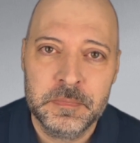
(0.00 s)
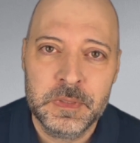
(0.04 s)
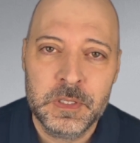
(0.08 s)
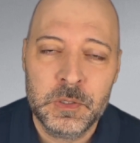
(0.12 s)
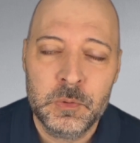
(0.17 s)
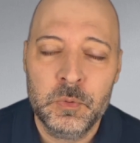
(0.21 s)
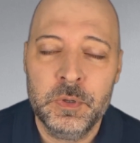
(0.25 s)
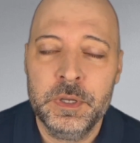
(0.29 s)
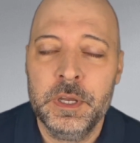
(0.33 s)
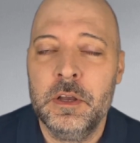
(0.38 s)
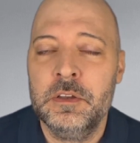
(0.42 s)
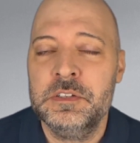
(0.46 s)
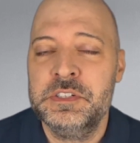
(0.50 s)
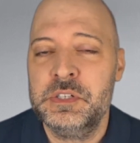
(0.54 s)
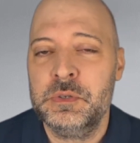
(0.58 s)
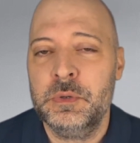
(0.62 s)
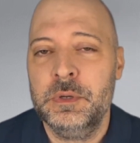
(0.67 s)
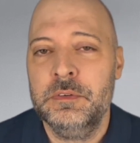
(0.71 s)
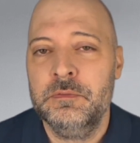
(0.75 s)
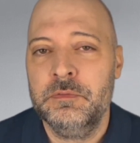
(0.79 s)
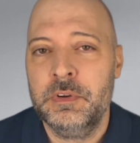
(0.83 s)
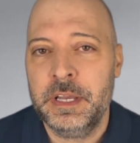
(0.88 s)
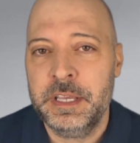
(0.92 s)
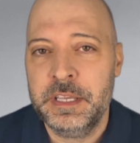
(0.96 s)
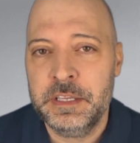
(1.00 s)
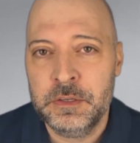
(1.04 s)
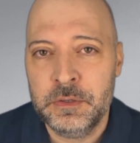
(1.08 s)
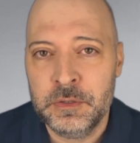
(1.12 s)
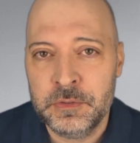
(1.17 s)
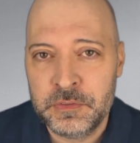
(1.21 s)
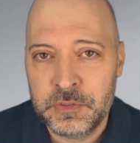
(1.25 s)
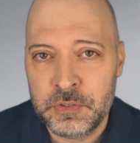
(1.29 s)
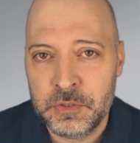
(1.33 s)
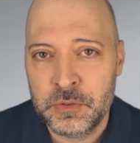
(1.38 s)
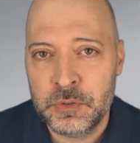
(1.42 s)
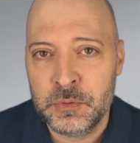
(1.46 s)
We also invite
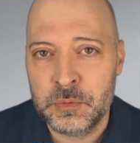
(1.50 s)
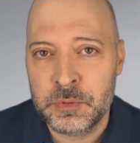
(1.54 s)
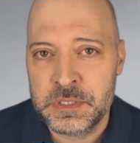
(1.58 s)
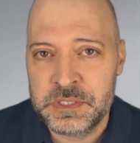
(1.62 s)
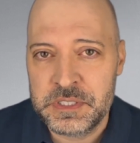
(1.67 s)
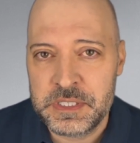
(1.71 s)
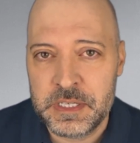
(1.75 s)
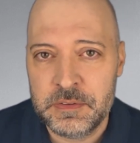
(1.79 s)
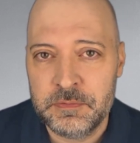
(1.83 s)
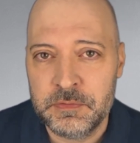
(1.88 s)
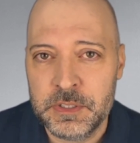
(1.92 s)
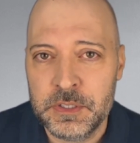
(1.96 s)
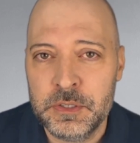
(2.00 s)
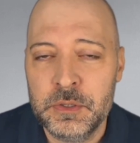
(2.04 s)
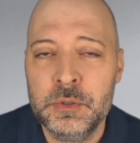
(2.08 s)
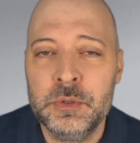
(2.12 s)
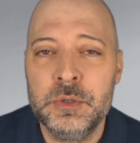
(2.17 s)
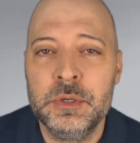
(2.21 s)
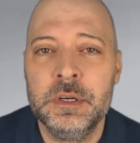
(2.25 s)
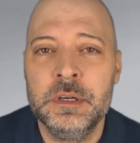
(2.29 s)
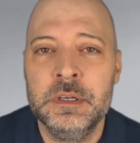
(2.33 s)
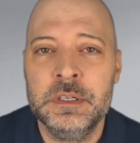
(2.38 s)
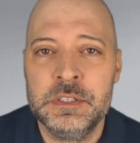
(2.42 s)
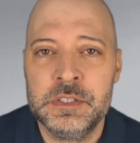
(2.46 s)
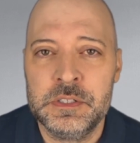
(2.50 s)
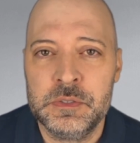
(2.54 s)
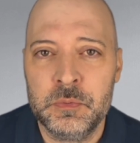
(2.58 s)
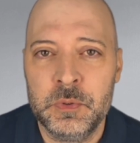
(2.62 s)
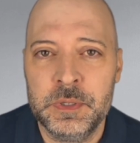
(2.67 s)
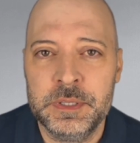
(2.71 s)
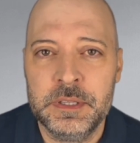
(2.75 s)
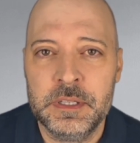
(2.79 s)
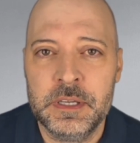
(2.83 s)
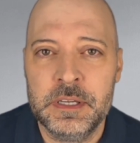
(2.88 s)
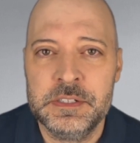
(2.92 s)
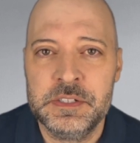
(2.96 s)
you to receive the Eucharist
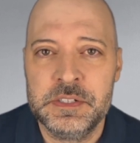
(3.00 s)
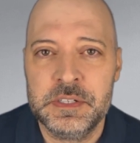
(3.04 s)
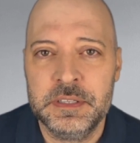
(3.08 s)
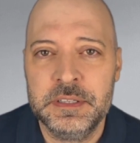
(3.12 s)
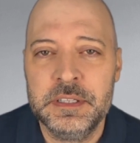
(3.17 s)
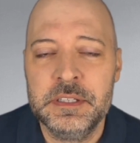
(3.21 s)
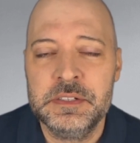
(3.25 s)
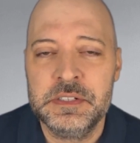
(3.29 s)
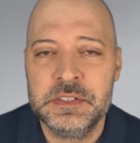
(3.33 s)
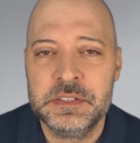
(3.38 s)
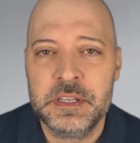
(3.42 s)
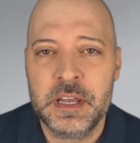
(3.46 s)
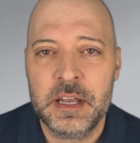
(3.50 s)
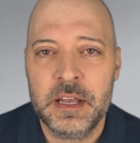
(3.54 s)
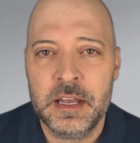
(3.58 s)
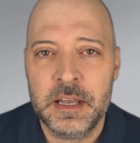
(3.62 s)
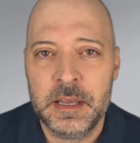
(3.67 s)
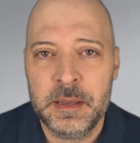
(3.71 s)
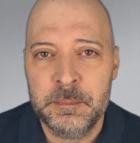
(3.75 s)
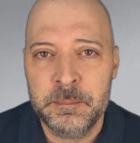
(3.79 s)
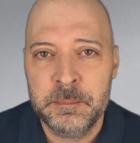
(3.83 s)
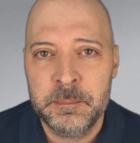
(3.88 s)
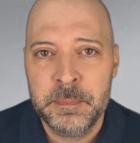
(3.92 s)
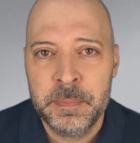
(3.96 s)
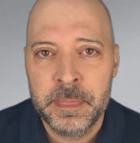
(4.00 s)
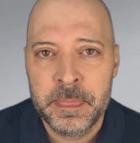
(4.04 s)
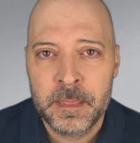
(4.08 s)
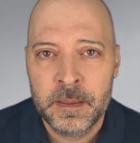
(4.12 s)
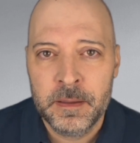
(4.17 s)
with us at this time.